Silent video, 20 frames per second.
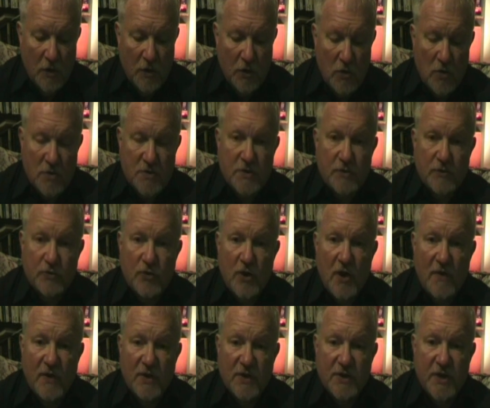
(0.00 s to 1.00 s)
The cost of the
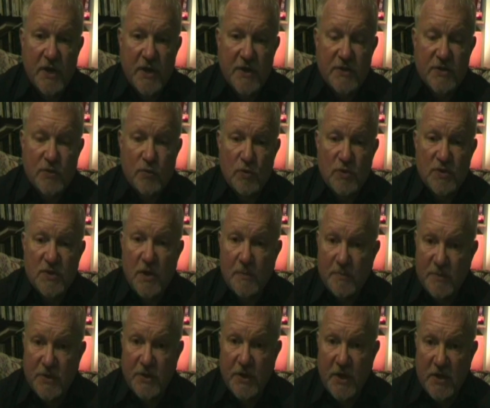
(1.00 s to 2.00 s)
driving test was
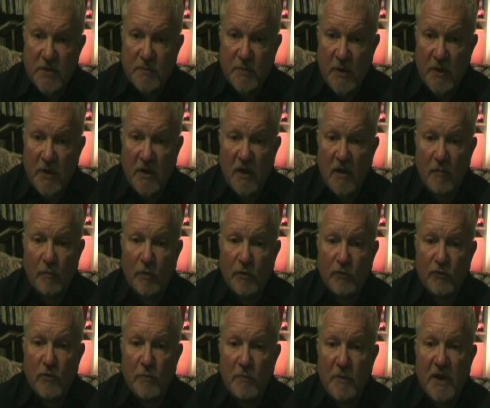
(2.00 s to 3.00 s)
subsidised by the
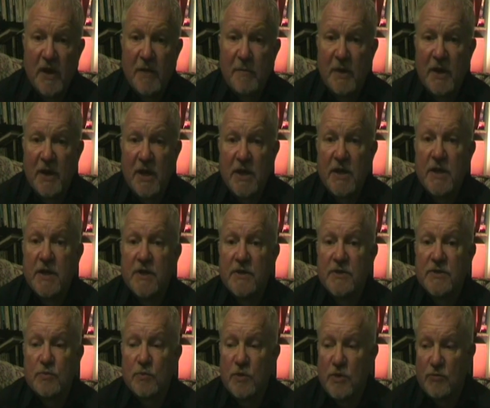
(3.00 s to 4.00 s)
government for many, many
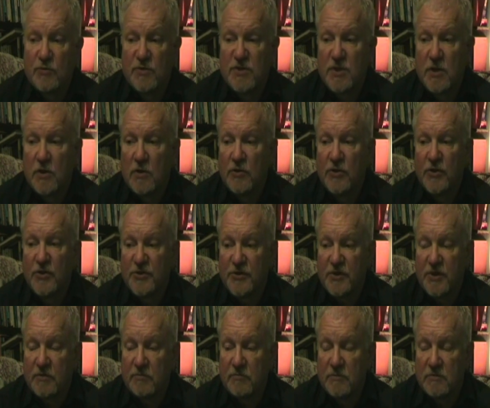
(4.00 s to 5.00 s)
years, with the result
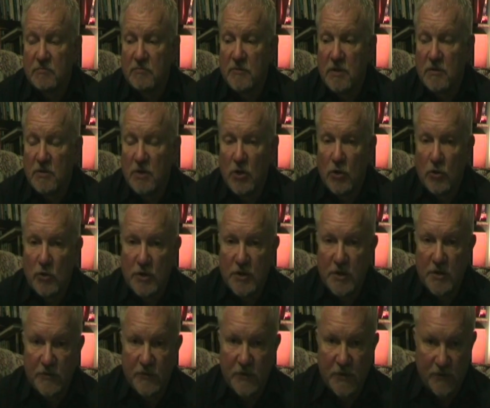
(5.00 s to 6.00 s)
that it
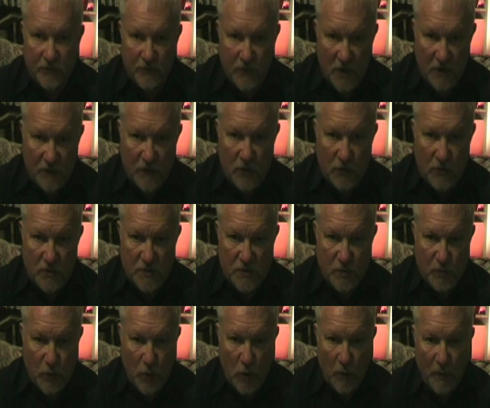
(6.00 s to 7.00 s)
at 35 euros
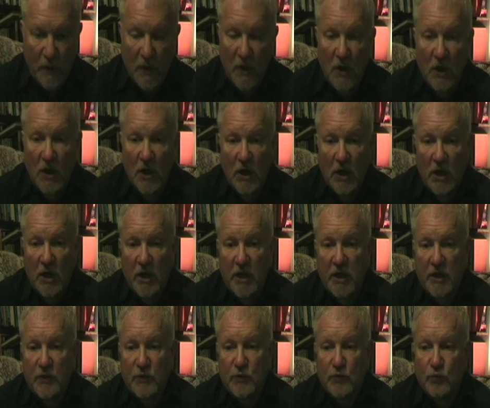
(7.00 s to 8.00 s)
a pop,
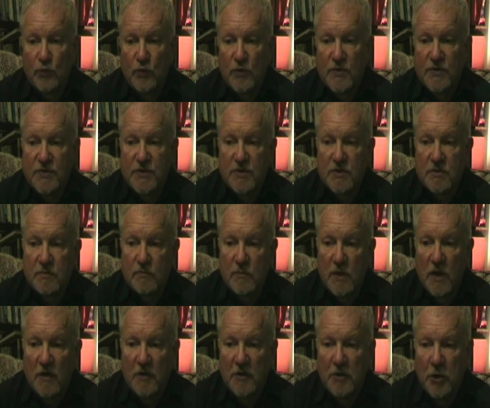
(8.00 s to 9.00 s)
it was
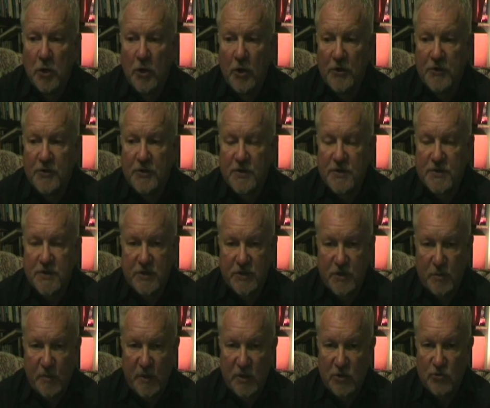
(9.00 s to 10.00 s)
not
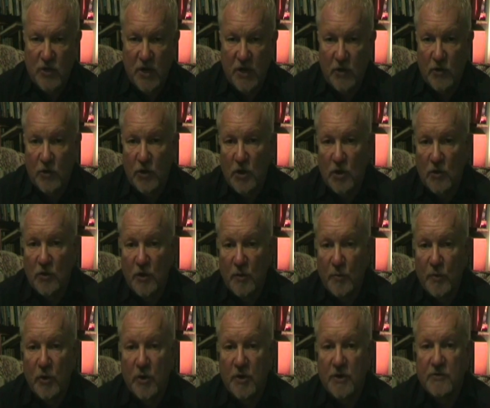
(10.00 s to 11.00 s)
such a big drain on the
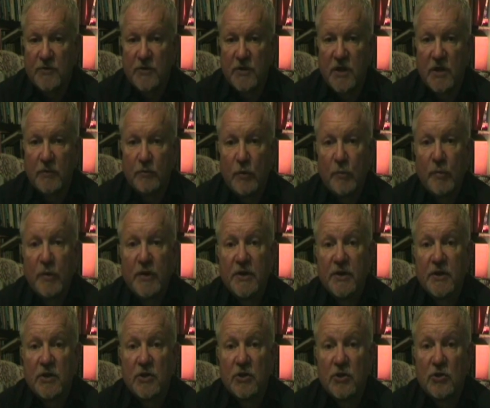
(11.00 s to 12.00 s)
pocket to keep
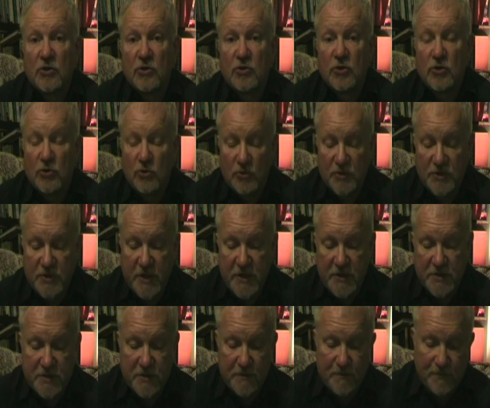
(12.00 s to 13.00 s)
repeating your
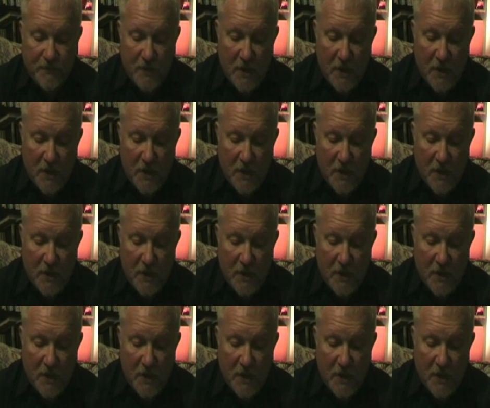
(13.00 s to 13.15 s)
test.